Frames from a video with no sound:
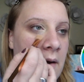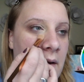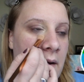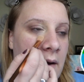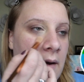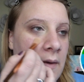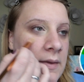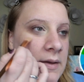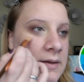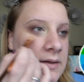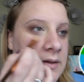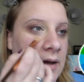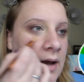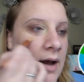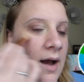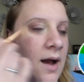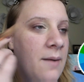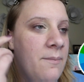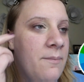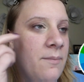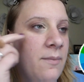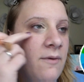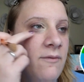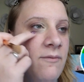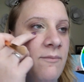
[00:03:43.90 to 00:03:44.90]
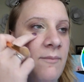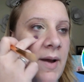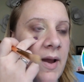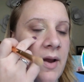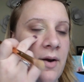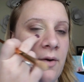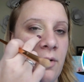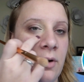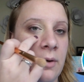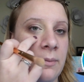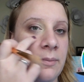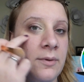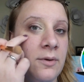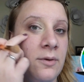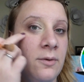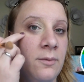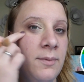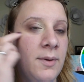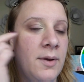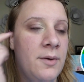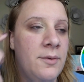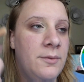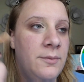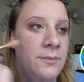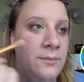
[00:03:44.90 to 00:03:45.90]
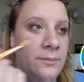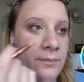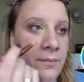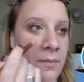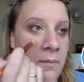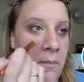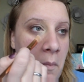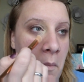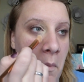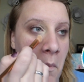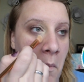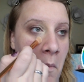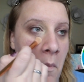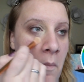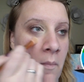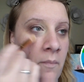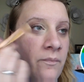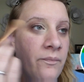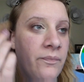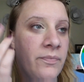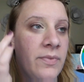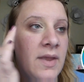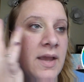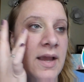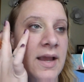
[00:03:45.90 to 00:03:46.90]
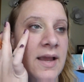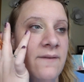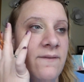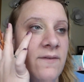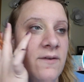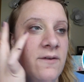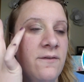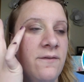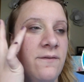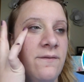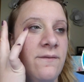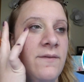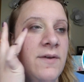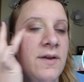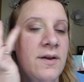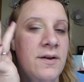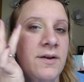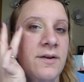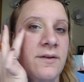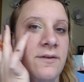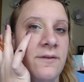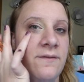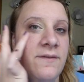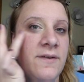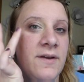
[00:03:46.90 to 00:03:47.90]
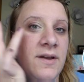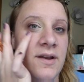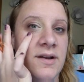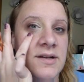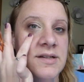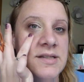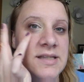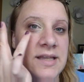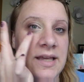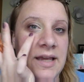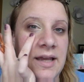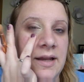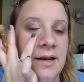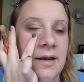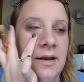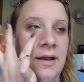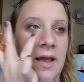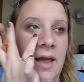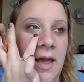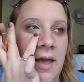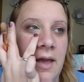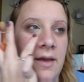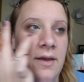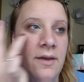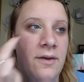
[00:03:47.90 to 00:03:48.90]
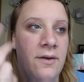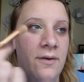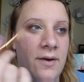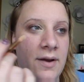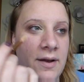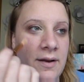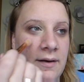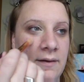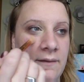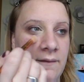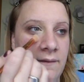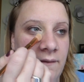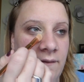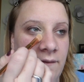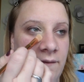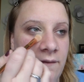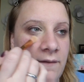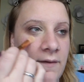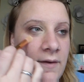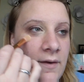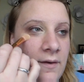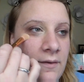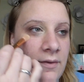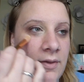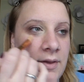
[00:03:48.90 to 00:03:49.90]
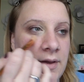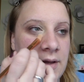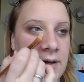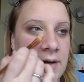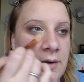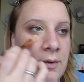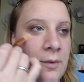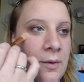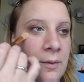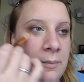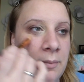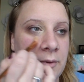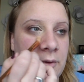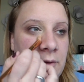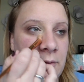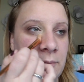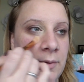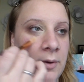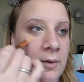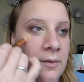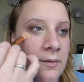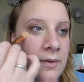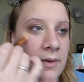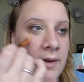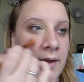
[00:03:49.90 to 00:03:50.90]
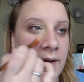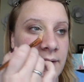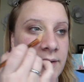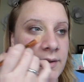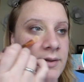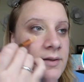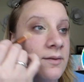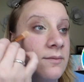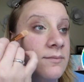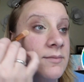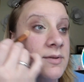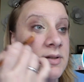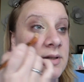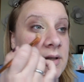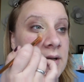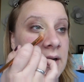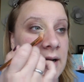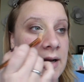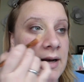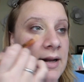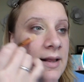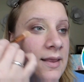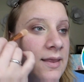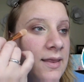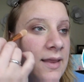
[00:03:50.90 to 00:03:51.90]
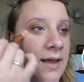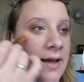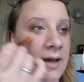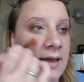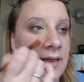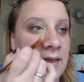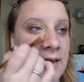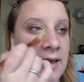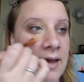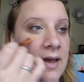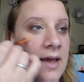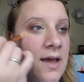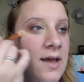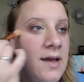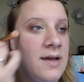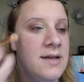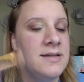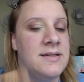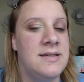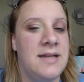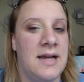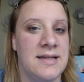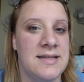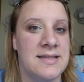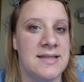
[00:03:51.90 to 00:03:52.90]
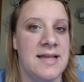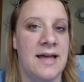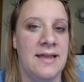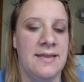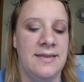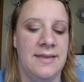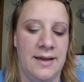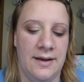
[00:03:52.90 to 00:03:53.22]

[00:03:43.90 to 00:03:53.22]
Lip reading: on the top of my orbital bone. Like if you feel your skin, you can feel the orbital bone there. So I'm just going to kind of lightly dust that